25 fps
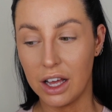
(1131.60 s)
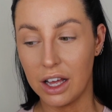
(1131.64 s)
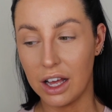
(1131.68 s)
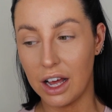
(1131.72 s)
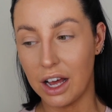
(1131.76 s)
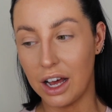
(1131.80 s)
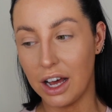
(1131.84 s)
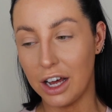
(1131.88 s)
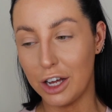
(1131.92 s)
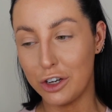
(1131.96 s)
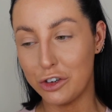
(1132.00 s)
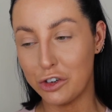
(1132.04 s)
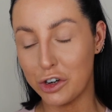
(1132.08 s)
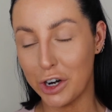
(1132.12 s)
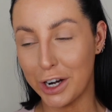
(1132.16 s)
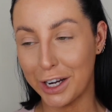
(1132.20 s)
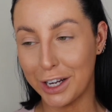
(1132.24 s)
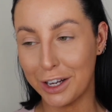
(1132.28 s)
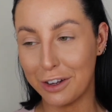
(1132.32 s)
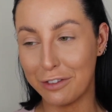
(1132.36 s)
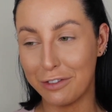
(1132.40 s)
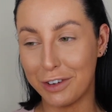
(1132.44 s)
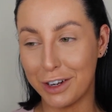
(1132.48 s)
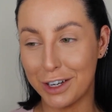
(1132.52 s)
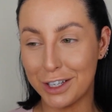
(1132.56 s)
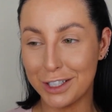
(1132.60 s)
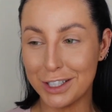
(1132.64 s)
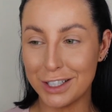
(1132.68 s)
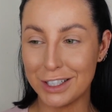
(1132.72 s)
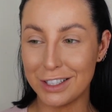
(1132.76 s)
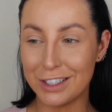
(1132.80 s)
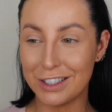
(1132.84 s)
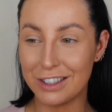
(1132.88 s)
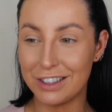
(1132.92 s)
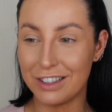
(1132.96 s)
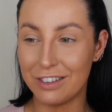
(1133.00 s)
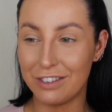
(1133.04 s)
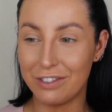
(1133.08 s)
a drink
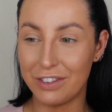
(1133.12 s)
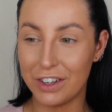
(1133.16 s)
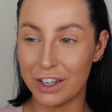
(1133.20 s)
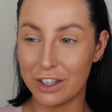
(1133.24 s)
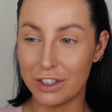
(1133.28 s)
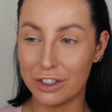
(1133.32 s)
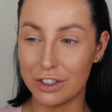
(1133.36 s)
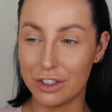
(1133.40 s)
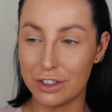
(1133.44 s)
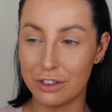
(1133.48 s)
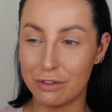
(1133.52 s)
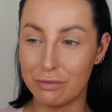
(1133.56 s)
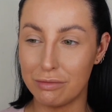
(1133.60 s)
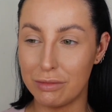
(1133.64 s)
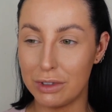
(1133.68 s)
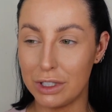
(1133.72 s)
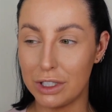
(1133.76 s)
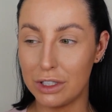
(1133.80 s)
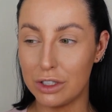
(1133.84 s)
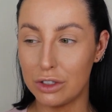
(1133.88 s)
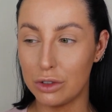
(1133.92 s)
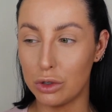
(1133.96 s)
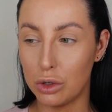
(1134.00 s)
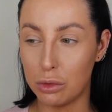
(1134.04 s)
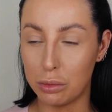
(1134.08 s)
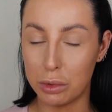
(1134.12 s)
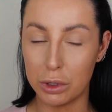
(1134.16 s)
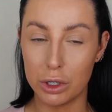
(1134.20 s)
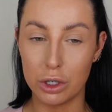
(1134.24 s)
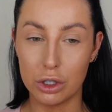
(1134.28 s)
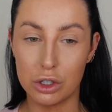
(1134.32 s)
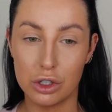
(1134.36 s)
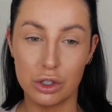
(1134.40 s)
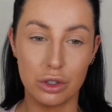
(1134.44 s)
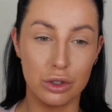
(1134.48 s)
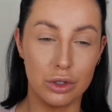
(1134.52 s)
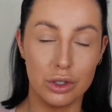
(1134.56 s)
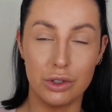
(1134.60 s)
versus the version of me sober
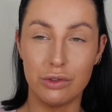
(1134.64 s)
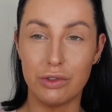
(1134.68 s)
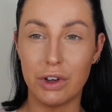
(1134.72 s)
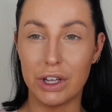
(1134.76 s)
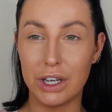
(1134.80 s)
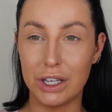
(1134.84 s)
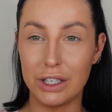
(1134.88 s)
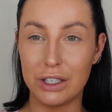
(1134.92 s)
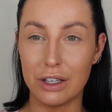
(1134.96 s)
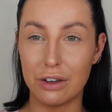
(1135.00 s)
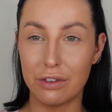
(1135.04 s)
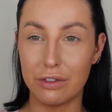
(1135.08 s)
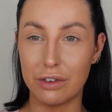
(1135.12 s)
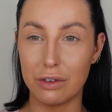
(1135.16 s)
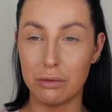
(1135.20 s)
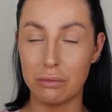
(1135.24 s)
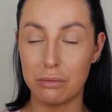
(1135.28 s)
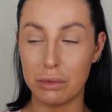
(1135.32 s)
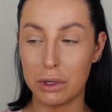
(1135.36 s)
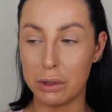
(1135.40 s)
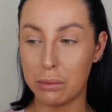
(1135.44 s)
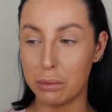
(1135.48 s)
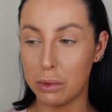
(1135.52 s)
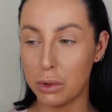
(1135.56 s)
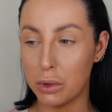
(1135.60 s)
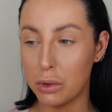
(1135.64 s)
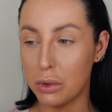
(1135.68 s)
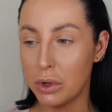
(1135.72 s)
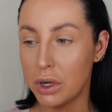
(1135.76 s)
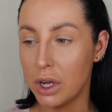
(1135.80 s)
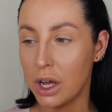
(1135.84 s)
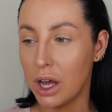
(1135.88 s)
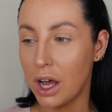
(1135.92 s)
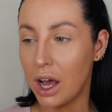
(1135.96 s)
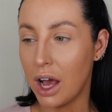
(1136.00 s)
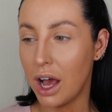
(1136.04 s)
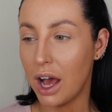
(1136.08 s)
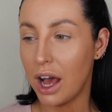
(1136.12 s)
are two very different people.
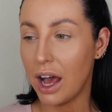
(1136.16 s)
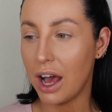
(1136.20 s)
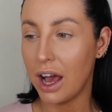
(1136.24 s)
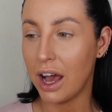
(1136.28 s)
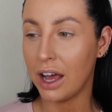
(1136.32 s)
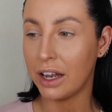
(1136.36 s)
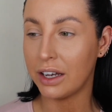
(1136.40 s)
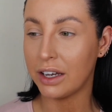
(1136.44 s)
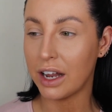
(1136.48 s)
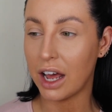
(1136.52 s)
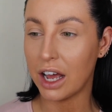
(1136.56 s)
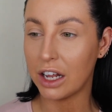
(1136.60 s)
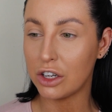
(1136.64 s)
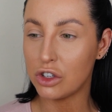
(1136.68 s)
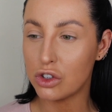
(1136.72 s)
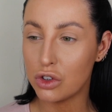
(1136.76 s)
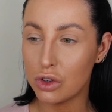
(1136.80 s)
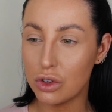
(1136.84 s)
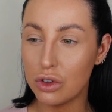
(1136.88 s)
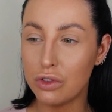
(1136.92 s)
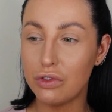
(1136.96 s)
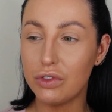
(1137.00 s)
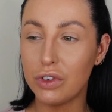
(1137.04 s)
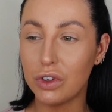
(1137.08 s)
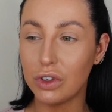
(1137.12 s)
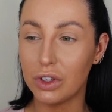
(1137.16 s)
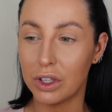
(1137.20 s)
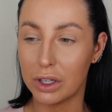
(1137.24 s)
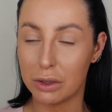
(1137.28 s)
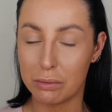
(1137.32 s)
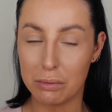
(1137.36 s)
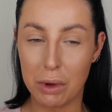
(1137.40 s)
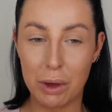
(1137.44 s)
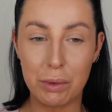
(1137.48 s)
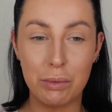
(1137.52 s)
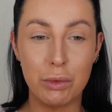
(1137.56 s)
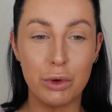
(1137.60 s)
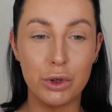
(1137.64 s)
And I do feel like
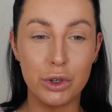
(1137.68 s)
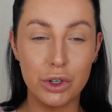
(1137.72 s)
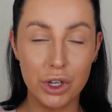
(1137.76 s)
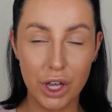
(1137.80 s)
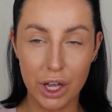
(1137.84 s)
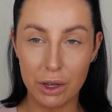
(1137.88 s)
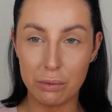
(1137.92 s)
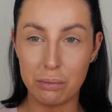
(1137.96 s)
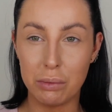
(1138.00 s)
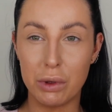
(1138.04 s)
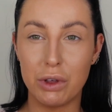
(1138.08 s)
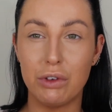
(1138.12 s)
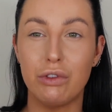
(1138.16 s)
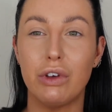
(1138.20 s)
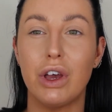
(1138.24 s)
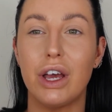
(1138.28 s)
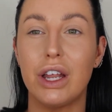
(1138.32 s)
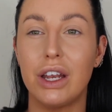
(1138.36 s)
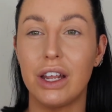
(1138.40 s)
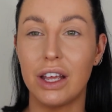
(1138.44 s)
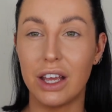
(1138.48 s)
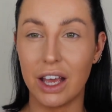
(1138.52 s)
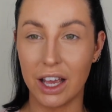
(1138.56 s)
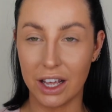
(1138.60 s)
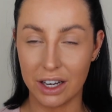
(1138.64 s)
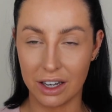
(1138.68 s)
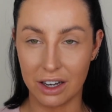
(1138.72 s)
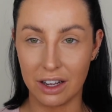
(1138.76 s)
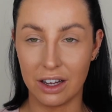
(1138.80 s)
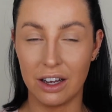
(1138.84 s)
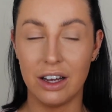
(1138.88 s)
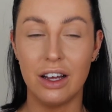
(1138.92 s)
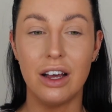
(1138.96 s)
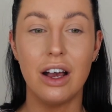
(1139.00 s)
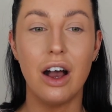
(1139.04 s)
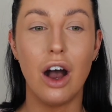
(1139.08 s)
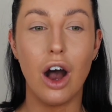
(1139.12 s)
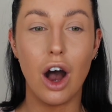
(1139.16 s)
my mood can be very kind
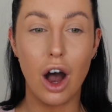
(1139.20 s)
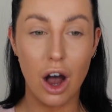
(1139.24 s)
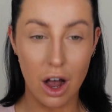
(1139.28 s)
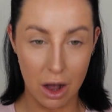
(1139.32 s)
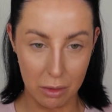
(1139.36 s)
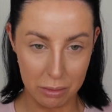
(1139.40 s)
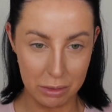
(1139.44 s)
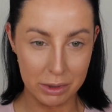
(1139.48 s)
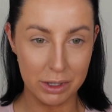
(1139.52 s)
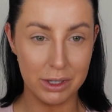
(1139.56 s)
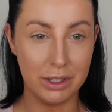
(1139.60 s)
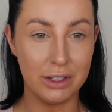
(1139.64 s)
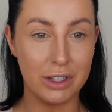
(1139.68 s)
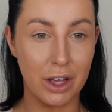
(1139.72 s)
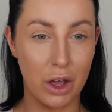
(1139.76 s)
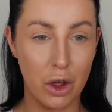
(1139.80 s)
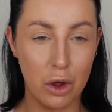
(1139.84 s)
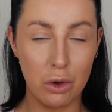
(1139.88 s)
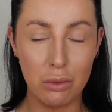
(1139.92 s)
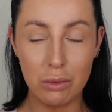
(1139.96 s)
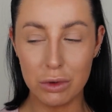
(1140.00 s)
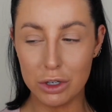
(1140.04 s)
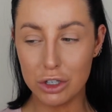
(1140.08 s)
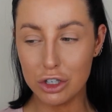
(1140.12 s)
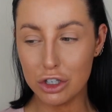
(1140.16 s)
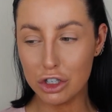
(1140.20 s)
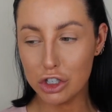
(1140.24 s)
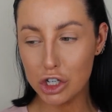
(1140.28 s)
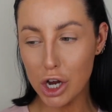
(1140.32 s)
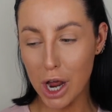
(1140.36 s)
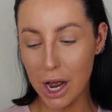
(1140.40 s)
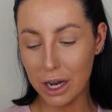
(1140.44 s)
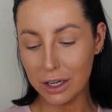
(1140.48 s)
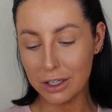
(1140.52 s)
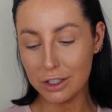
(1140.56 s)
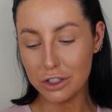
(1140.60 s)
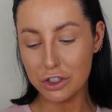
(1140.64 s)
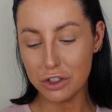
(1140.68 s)
of up and down, which is
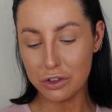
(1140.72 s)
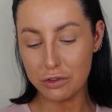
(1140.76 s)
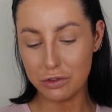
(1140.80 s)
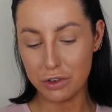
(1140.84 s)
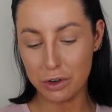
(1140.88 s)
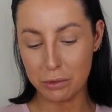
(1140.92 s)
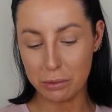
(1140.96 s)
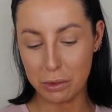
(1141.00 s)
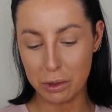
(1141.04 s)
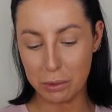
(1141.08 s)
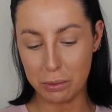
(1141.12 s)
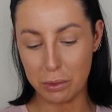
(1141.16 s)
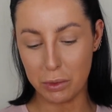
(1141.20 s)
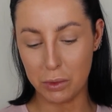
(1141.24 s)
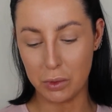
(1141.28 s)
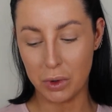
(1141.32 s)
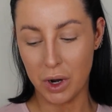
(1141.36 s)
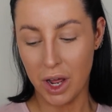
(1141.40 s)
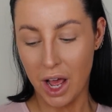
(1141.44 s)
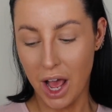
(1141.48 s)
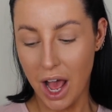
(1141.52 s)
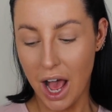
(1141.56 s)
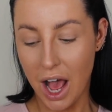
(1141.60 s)
challenging for people.